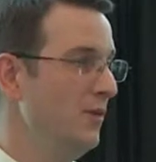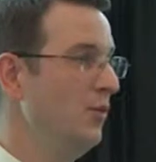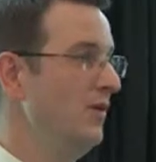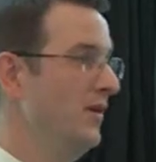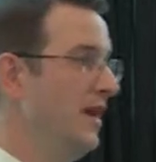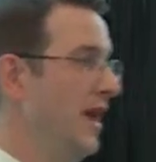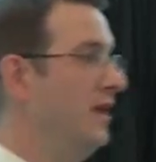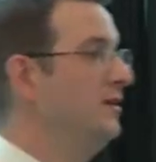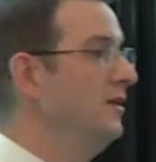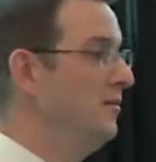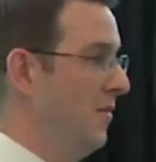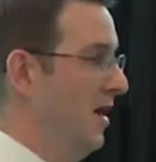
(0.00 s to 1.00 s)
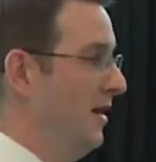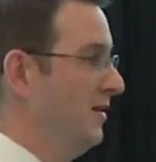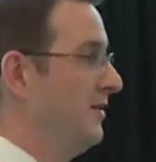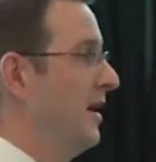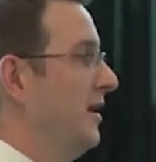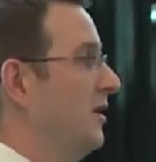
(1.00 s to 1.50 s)
it with the end in
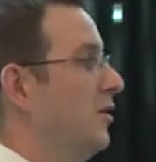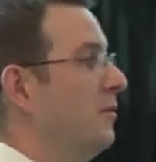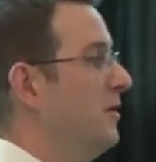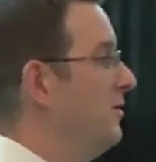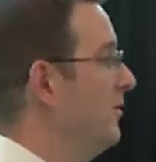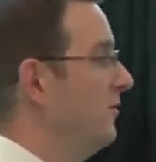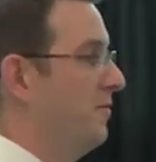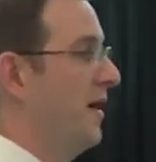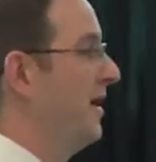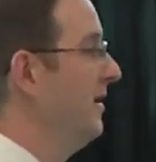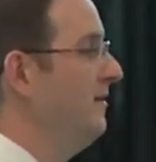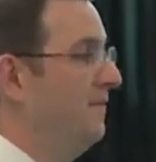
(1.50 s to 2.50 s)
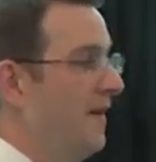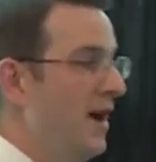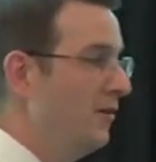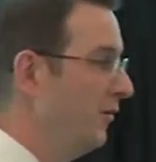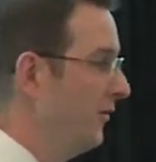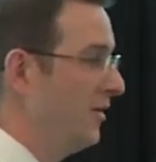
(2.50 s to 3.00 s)
mind that it could be used by any
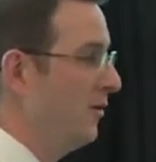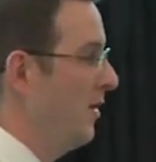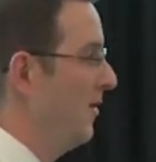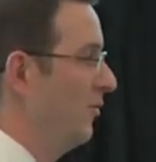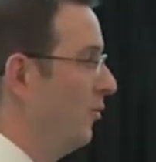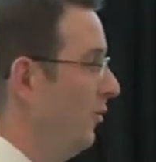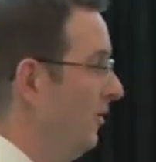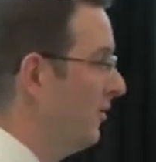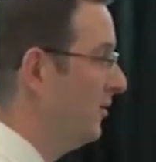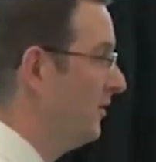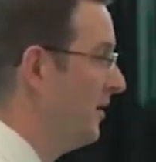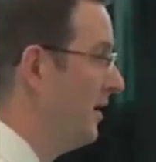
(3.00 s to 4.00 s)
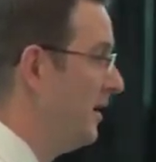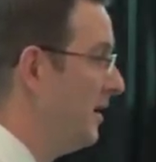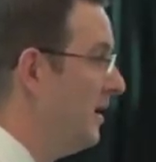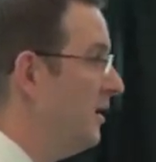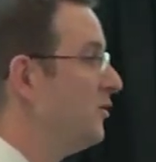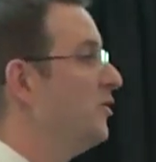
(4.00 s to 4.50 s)
faculty around the world
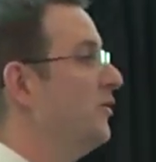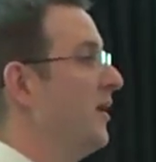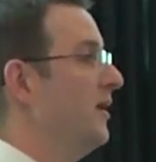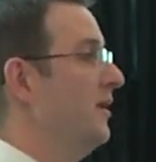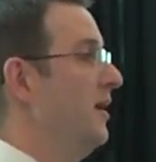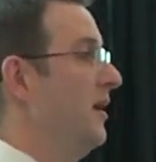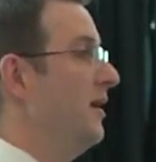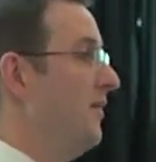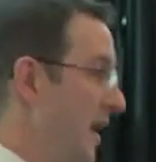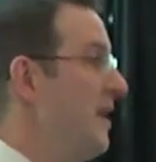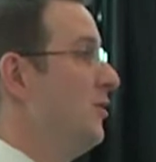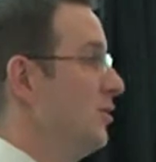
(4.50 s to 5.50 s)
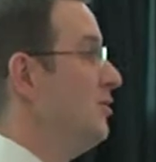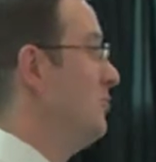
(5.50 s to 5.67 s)
to then, they could